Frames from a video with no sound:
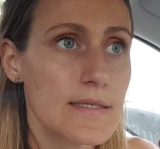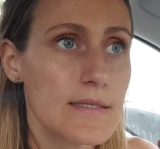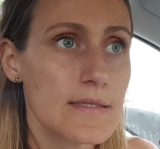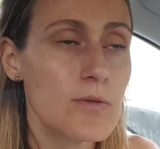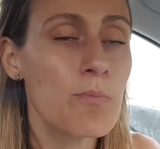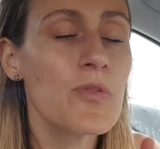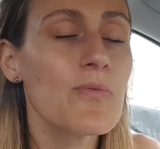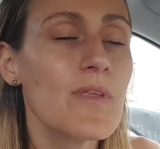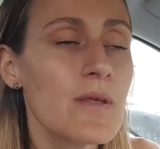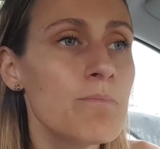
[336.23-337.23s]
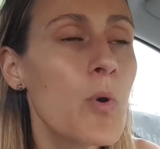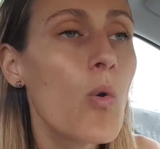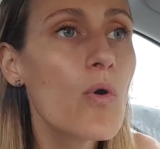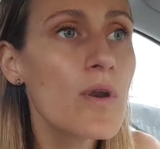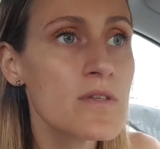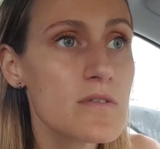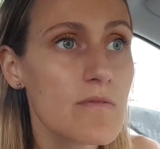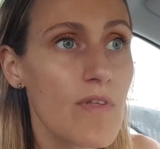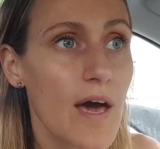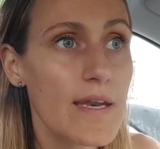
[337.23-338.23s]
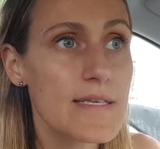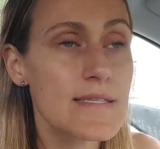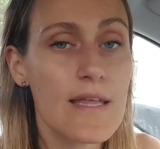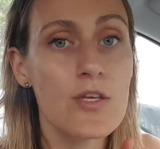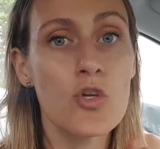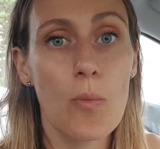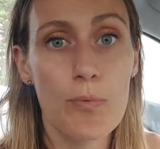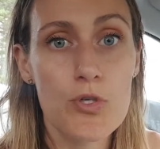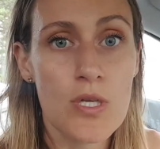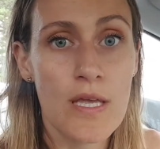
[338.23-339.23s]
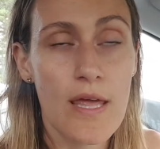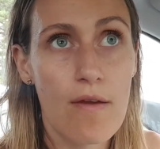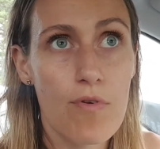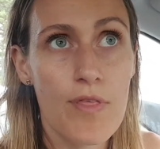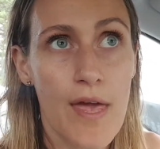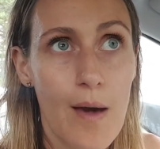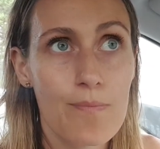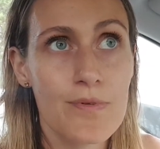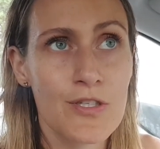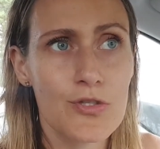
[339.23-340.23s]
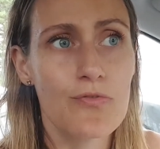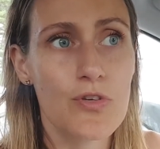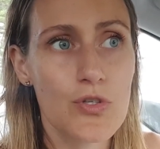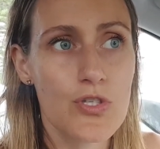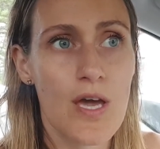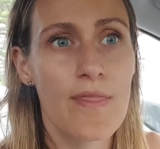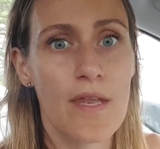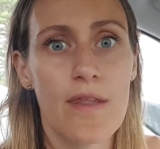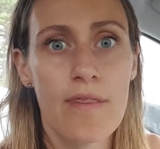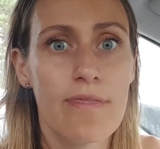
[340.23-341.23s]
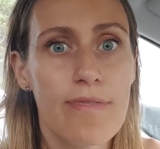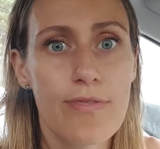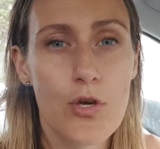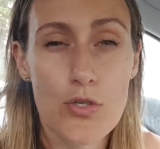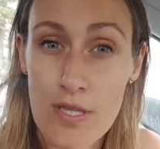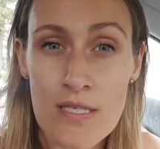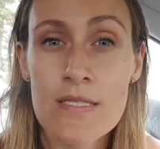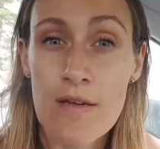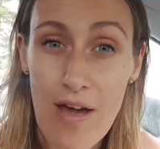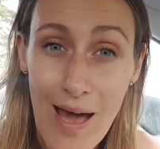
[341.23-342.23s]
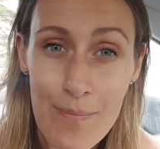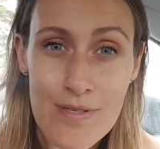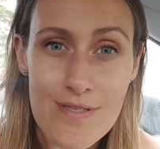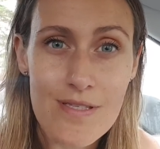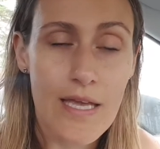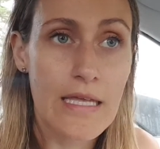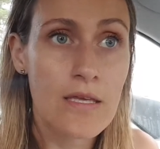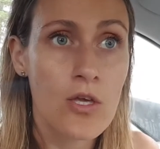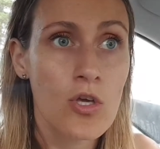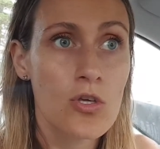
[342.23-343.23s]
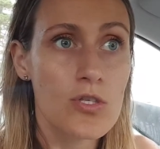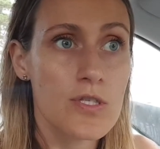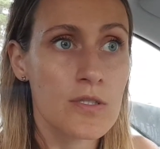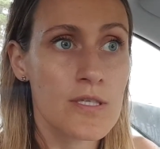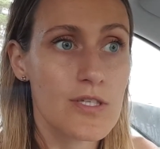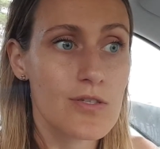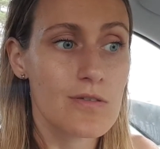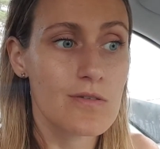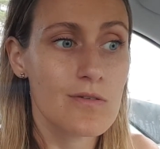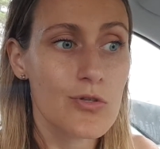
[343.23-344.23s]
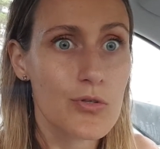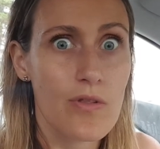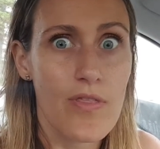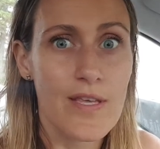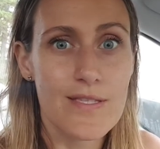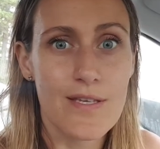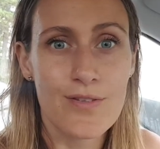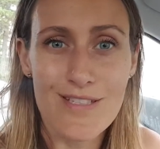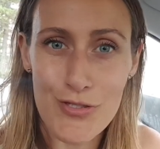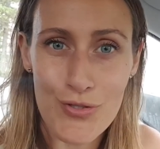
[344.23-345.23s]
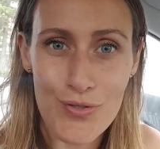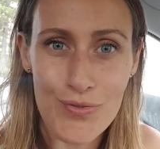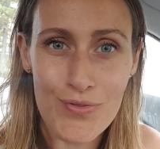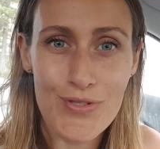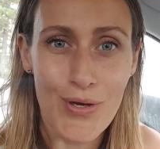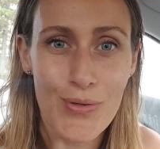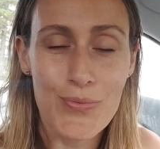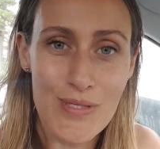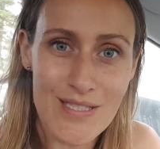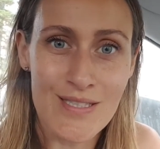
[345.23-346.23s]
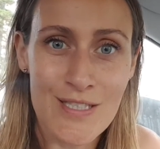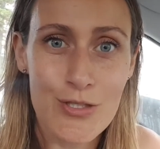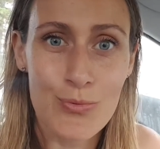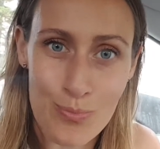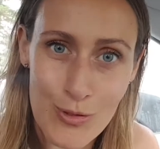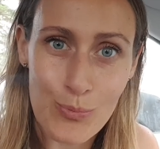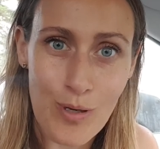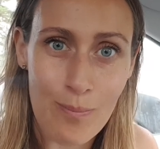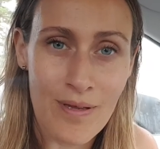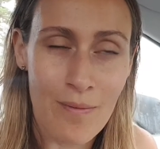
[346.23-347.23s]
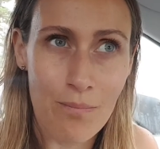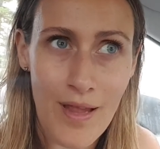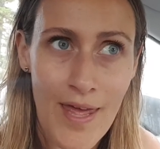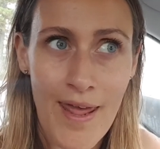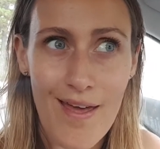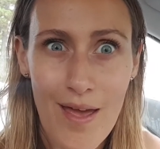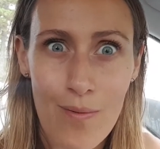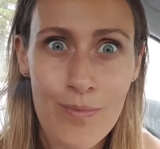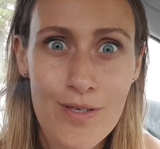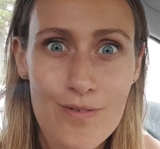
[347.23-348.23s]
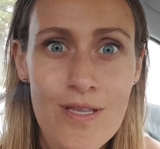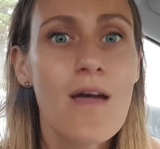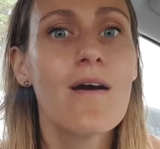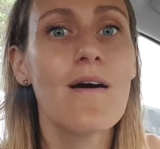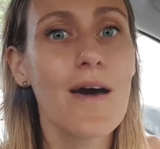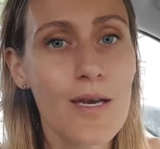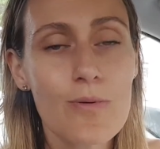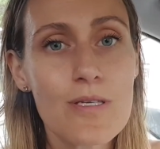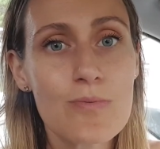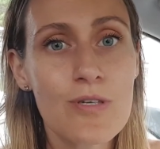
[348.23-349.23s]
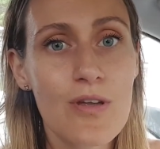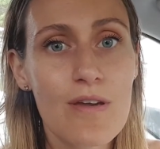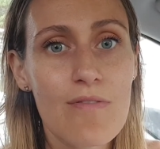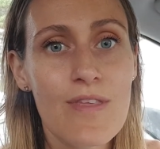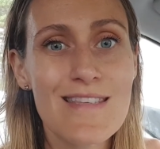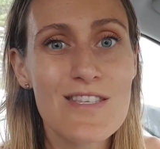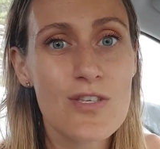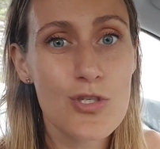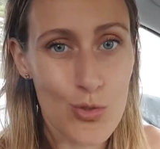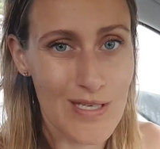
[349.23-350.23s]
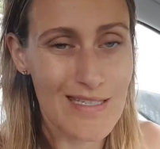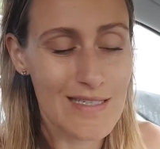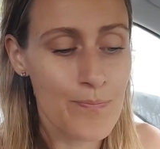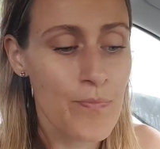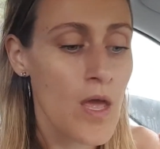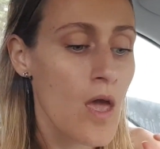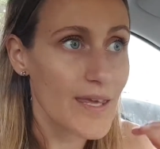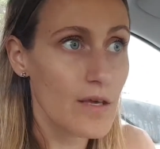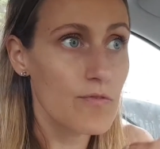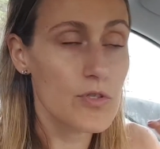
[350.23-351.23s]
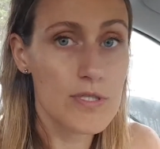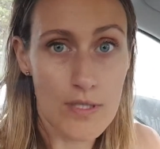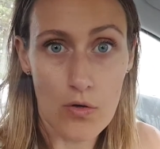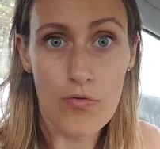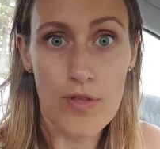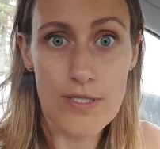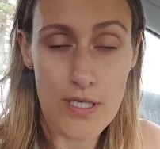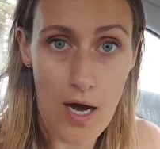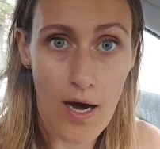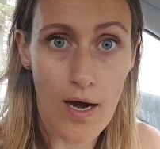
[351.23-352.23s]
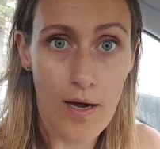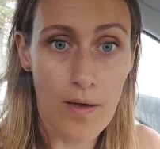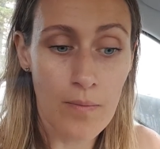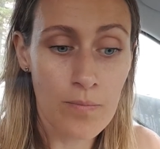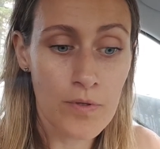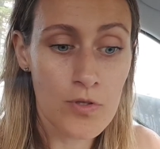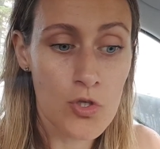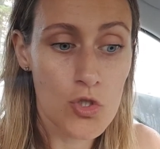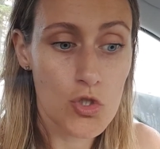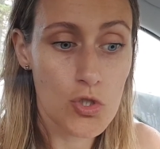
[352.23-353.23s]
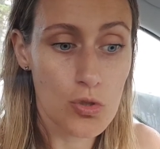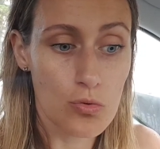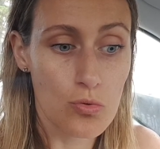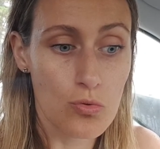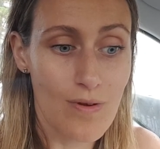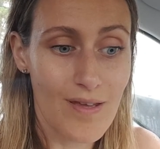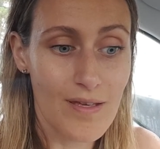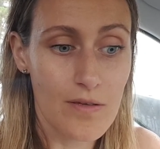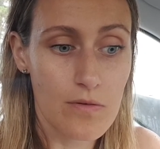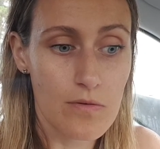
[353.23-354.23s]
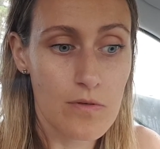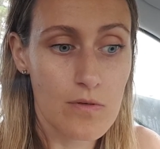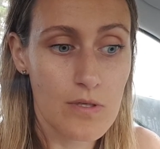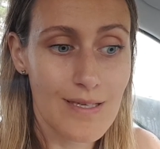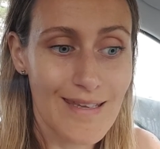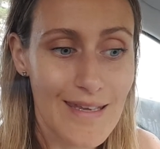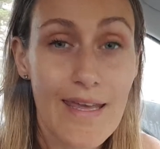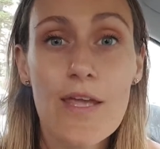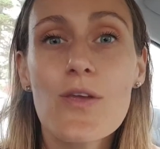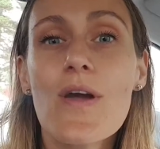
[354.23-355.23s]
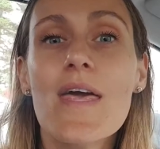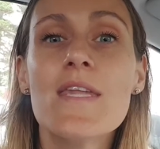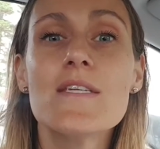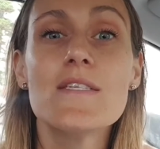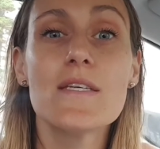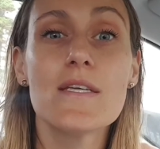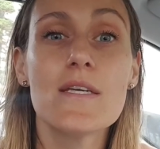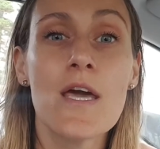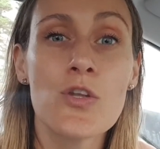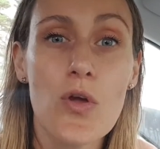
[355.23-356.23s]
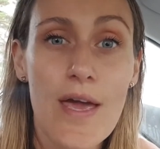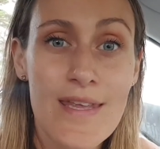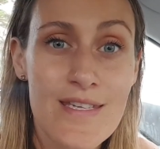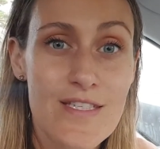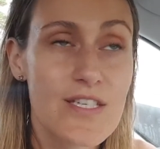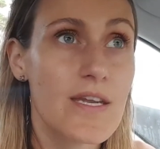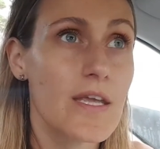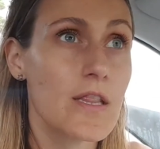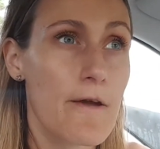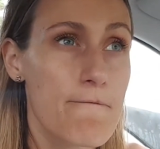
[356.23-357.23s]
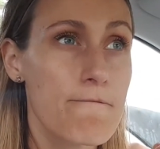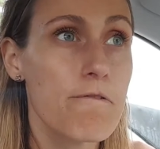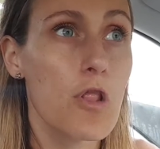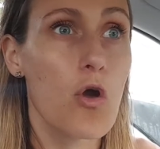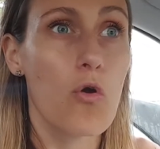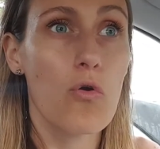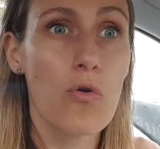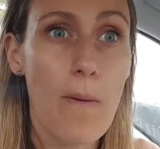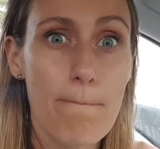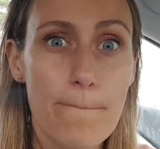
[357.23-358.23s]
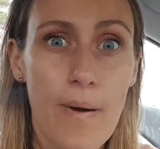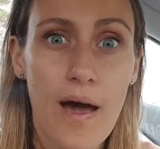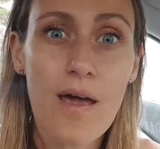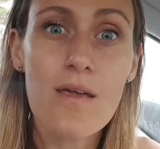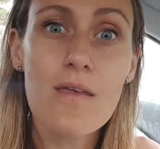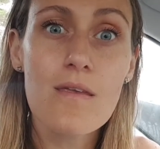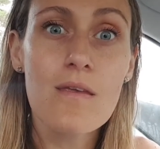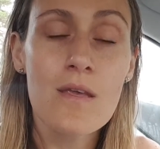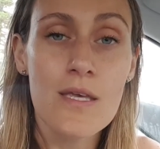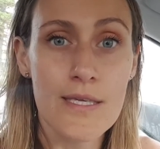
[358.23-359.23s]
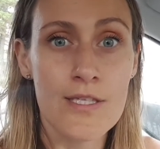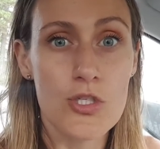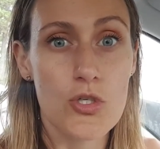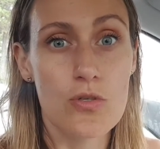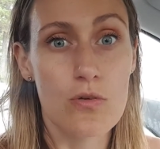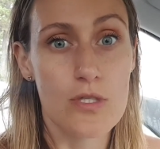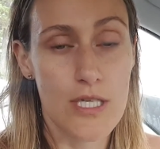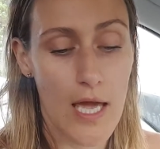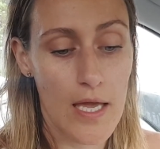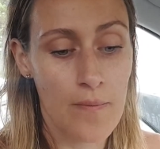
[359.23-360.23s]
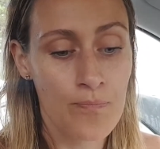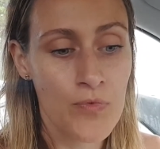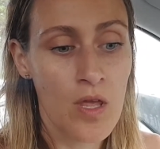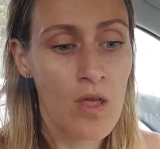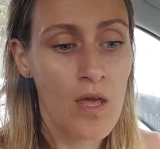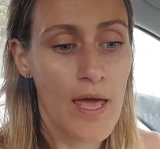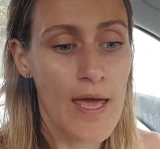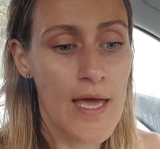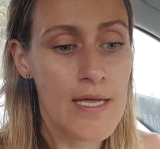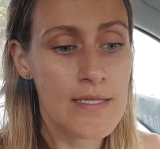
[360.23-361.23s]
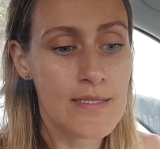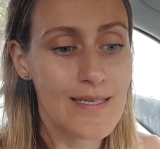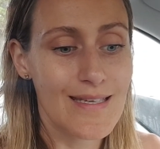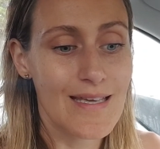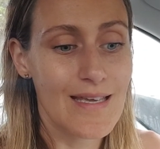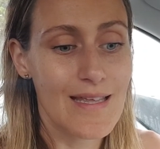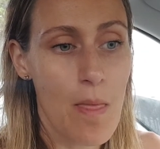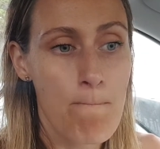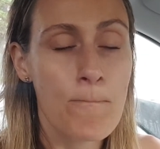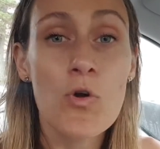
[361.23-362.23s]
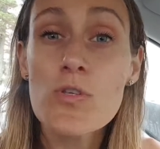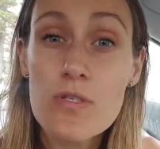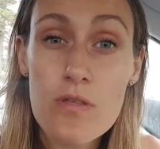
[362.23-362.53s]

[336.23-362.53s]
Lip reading: the importance of that is that you're not pushing everything up into the future, and then those things never happens. Like, you still need to do the things that you need to do. So we still need to do meal prepping and plan out our meals. Otherwise, we don't have things to eat. Give yourself the time to get your energy and your energetic flow back into your day. And most